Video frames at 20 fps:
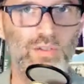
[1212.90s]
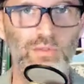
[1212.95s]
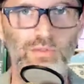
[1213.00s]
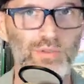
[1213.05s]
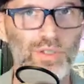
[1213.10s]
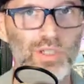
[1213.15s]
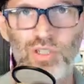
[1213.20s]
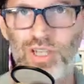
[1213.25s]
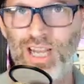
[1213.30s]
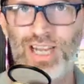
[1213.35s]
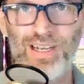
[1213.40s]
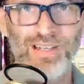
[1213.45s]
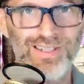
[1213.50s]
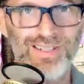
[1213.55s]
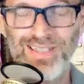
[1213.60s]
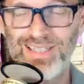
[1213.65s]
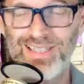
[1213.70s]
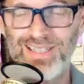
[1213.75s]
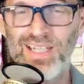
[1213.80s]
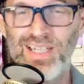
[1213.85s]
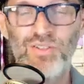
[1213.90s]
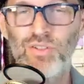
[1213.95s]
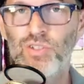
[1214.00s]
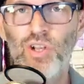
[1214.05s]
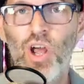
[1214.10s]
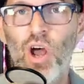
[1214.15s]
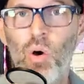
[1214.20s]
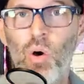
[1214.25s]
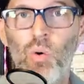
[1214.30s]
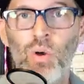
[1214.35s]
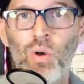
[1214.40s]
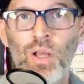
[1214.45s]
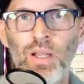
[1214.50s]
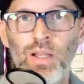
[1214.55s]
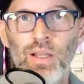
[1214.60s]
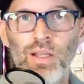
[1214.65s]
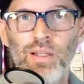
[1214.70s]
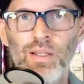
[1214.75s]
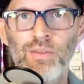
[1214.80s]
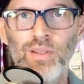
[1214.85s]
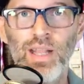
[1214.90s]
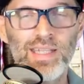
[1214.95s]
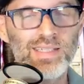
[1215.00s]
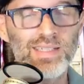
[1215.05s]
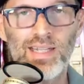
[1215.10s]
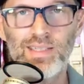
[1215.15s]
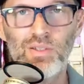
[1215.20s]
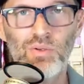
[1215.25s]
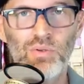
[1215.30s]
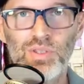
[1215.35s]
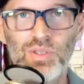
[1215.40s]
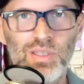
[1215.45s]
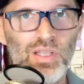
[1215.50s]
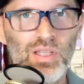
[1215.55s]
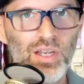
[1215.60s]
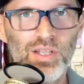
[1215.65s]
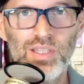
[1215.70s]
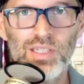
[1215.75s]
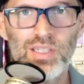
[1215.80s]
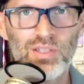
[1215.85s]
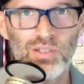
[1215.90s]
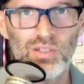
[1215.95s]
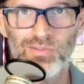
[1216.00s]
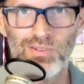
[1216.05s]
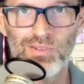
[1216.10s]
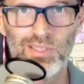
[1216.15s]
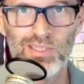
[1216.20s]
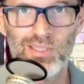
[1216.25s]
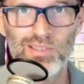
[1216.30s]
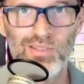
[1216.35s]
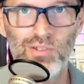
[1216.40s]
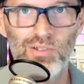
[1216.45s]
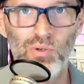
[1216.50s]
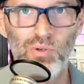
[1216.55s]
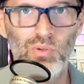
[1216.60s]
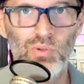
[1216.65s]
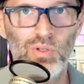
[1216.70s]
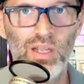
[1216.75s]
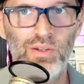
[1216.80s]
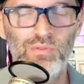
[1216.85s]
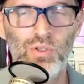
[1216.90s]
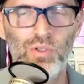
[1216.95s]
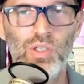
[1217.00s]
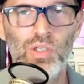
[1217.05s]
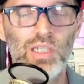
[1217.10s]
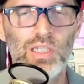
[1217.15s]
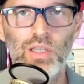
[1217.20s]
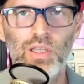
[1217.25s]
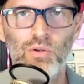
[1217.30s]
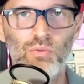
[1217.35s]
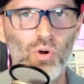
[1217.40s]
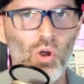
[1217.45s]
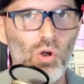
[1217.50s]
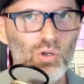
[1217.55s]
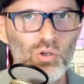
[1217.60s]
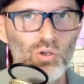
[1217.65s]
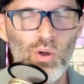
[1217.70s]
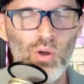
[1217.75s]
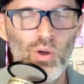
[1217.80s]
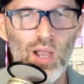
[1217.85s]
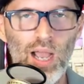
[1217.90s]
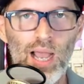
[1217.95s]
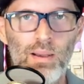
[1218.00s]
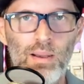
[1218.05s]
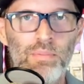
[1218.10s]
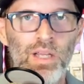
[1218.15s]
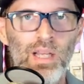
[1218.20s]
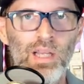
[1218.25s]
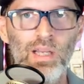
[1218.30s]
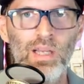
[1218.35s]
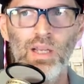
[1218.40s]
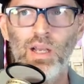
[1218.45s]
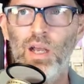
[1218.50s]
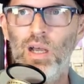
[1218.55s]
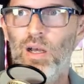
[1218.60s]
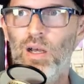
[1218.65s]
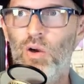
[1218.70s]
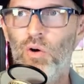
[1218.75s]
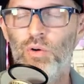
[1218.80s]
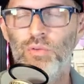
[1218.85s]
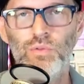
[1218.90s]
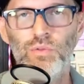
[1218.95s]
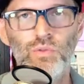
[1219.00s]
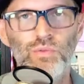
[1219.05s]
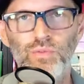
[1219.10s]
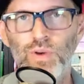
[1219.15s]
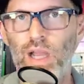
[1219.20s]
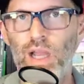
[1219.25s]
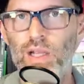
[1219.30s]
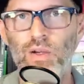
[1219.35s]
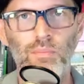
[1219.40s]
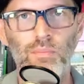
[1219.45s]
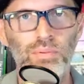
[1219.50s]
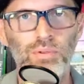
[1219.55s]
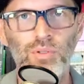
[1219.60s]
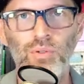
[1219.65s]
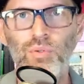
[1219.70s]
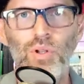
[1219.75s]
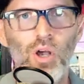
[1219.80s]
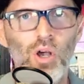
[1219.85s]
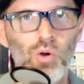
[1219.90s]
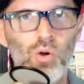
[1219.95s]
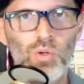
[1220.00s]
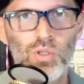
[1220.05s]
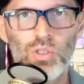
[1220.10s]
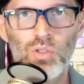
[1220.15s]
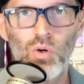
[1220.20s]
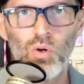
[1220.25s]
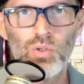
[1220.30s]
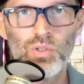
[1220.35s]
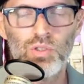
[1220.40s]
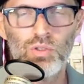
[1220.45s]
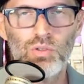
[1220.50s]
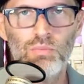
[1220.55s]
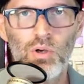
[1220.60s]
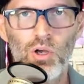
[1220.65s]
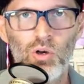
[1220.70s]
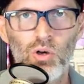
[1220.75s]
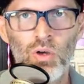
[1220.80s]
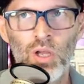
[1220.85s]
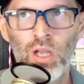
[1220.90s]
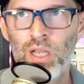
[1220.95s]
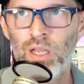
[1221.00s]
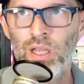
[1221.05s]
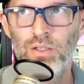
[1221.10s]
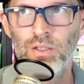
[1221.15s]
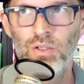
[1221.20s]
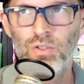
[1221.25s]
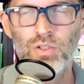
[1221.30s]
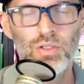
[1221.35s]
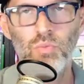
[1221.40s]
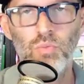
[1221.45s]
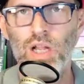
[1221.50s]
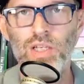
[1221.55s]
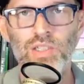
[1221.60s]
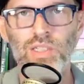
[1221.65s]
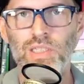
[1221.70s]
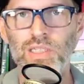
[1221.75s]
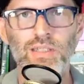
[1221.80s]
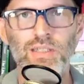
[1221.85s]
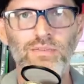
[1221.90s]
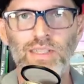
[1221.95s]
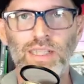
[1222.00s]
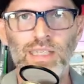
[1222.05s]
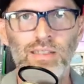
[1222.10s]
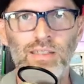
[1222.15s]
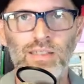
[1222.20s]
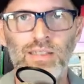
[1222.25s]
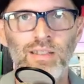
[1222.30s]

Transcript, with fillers: the free channels?" And the answer is no. That's not the none of these services do. If you get the Roku app, uh, or if you fire up Pluto or or Xumo, you're just watching TV.